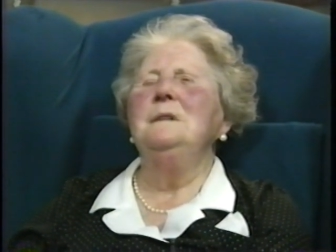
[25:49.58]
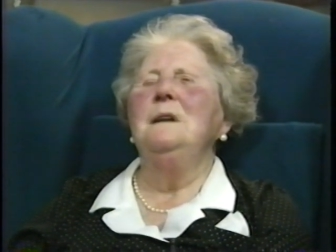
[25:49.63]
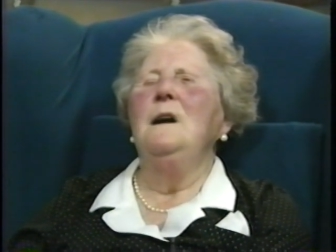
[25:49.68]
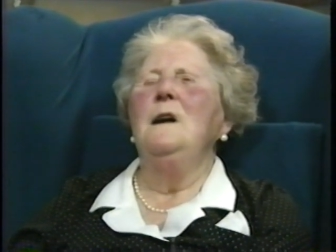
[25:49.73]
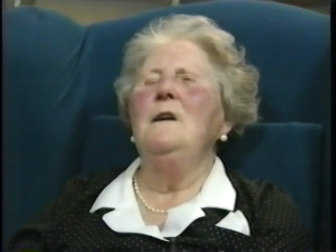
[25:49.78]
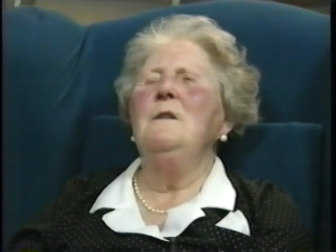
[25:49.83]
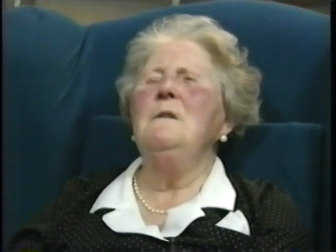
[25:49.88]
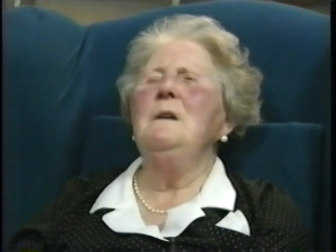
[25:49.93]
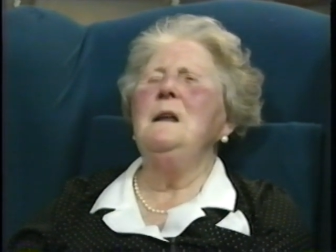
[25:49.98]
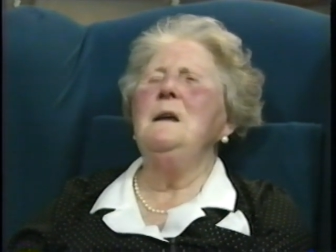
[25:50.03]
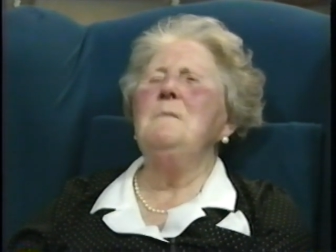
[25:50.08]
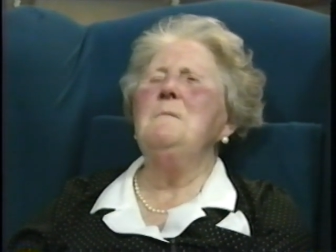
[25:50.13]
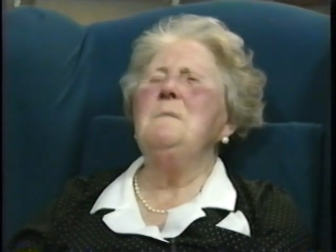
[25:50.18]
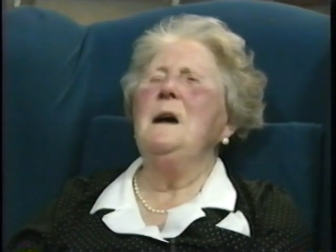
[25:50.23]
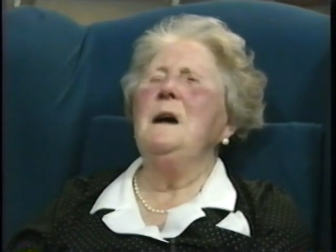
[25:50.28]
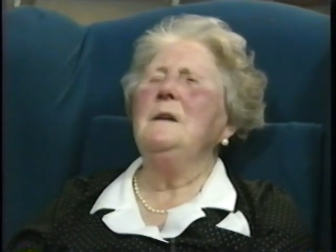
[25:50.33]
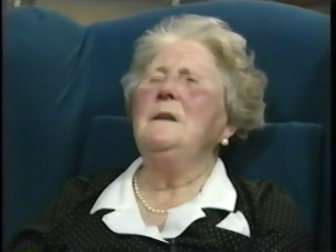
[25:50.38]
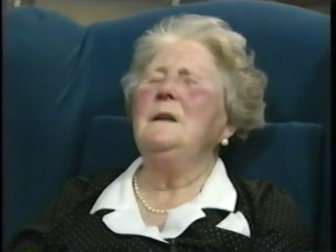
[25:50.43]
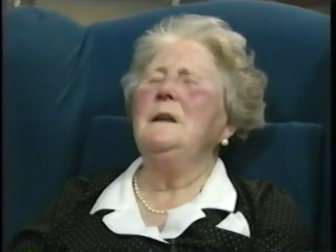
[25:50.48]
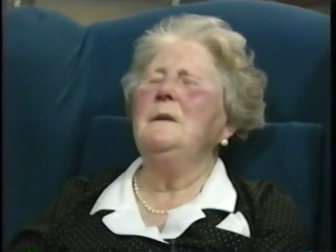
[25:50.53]
Only
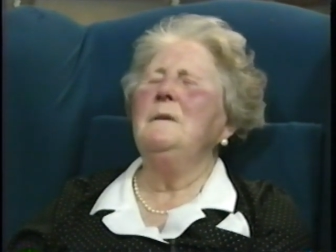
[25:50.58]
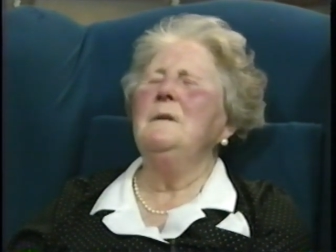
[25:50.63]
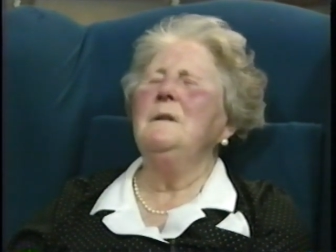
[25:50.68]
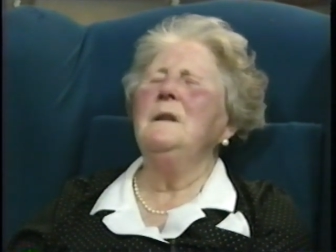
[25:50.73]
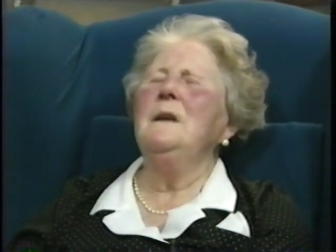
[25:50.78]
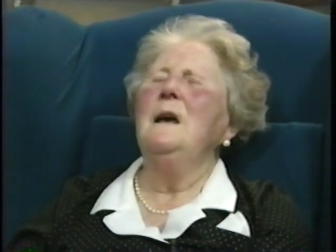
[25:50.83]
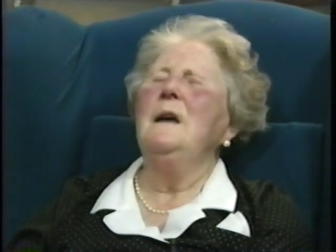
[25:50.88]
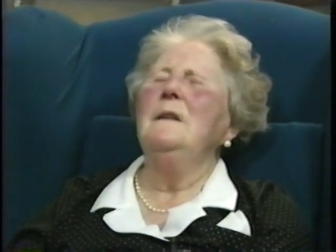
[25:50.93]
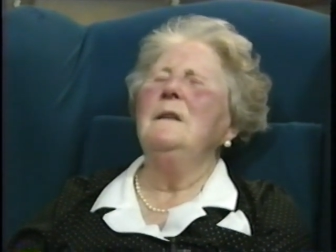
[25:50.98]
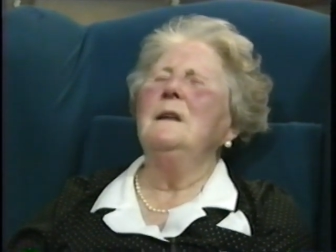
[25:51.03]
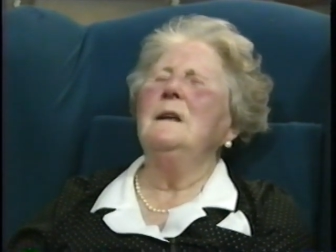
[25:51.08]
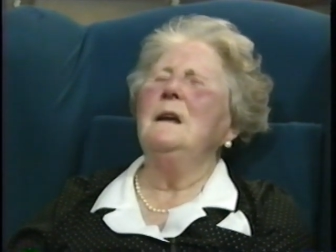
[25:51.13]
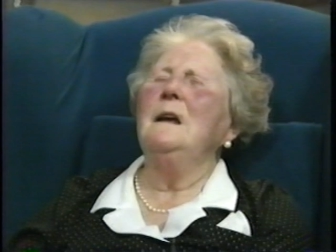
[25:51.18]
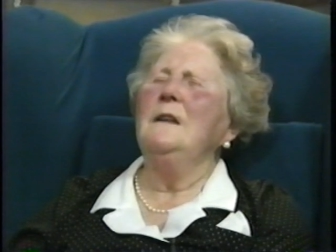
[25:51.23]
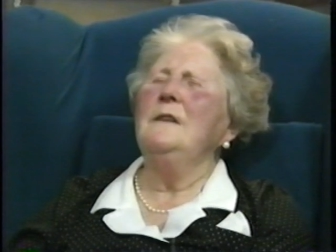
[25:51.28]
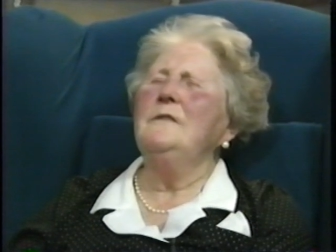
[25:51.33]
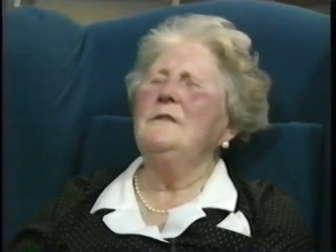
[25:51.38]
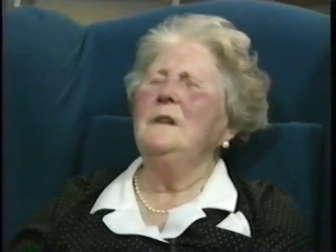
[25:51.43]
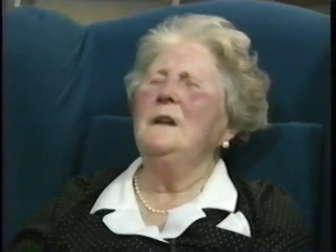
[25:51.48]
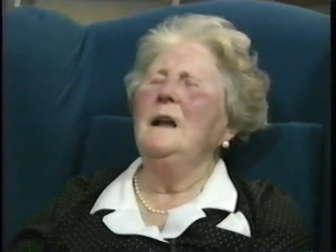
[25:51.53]
about the
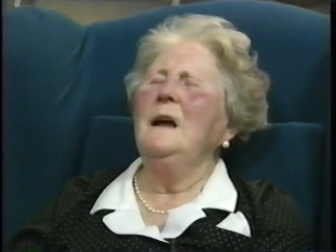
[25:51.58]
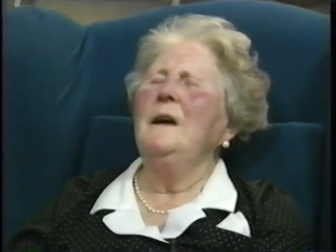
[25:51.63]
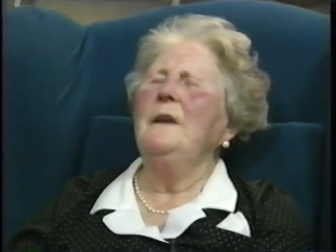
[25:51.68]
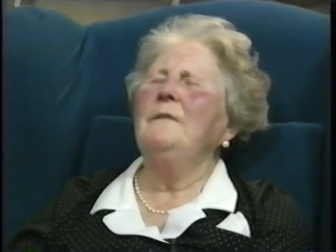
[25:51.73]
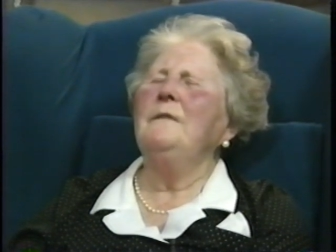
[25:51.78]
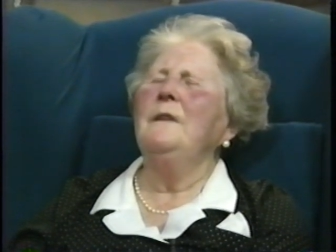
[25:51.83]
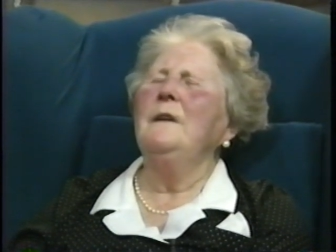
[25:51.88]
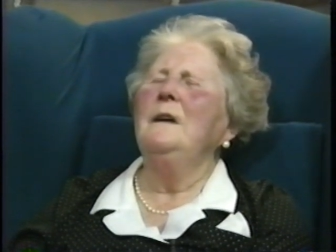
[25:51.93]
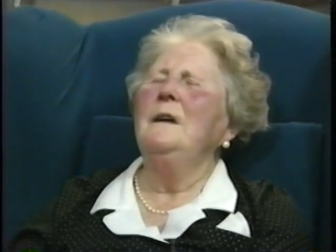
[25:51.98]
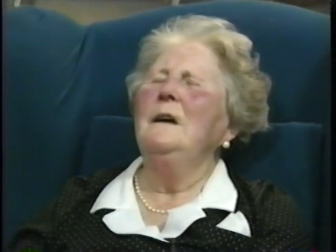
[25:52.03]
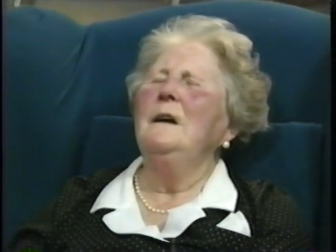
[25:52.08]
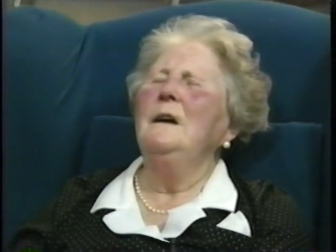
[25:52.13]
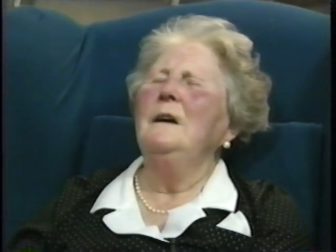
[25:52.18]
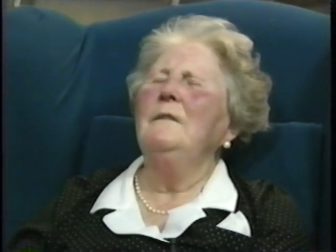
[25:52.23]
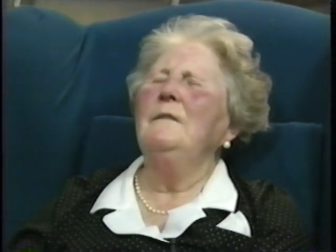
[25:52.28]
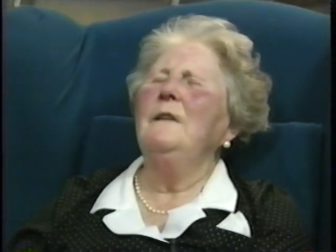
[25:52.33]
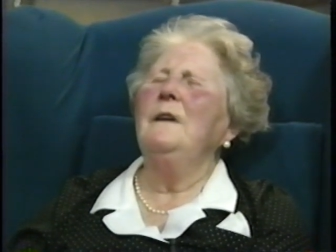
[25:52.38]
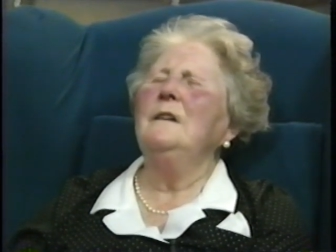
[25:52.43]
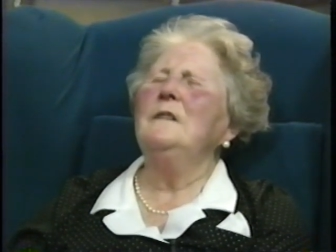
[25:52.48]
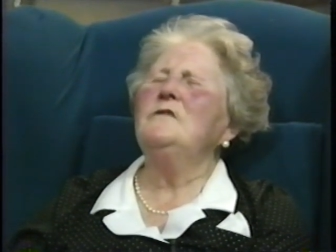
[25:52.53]
country life
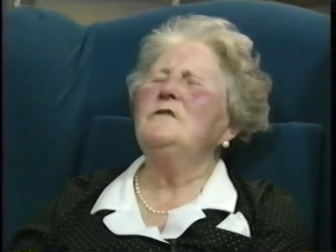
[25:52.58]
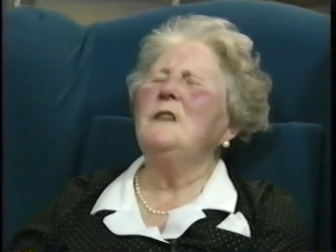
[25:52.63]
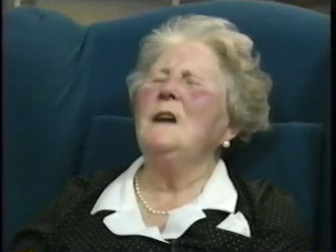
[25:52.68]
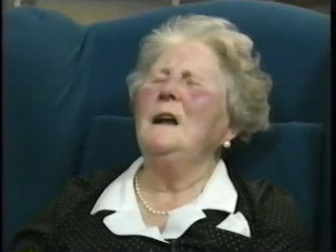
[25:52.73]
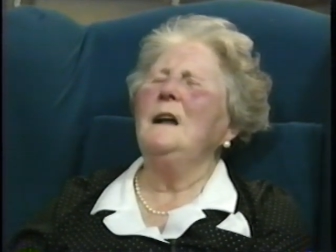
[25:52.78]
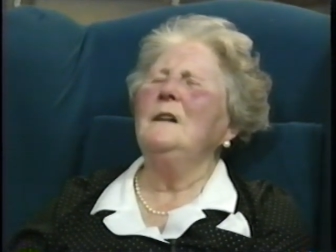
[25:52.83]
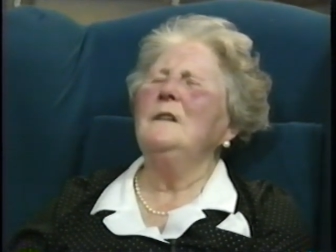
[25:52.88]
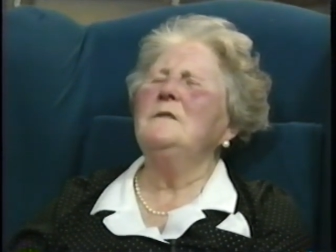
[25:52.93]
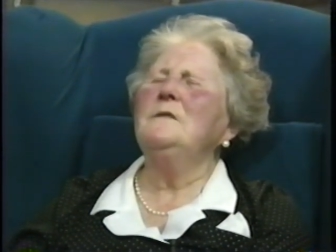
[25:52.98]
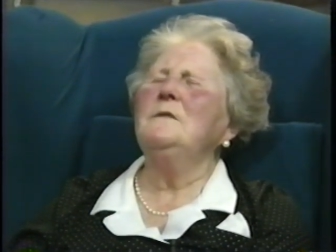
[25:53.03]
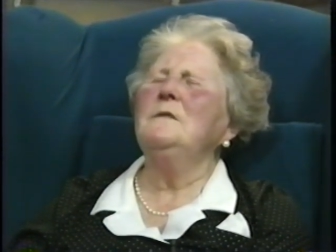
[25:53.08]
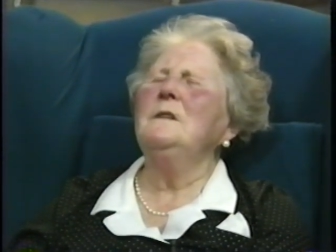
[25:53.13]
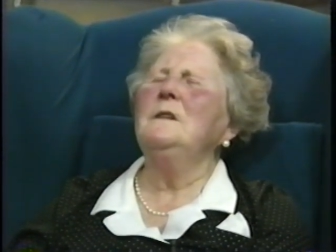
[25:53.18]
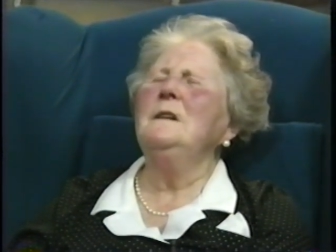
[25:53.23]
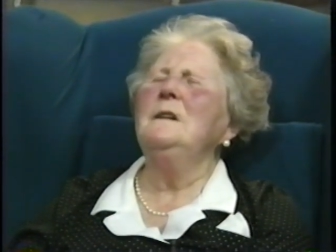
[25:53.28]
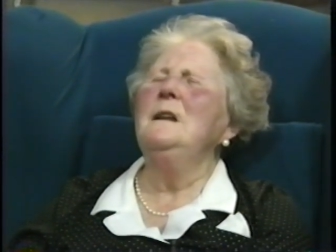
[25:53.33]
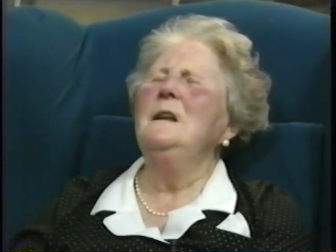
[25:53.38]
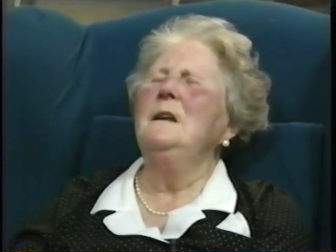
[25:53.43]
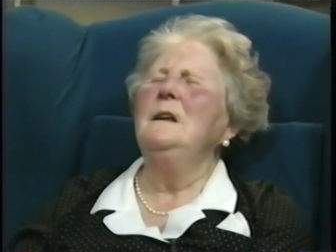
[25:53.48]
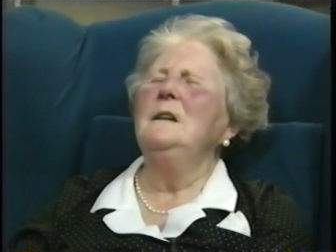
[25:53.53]
of her childhood,